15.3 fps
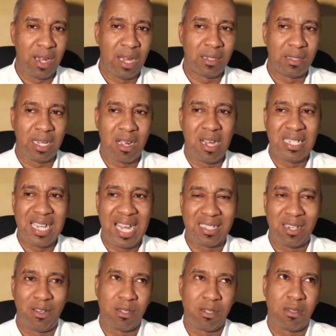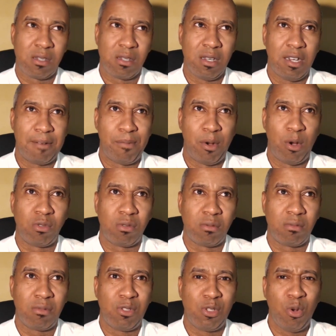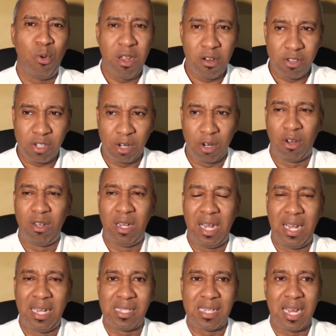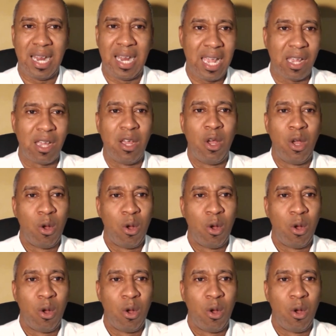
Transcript: They contacted us about 2 years ago and said, hey,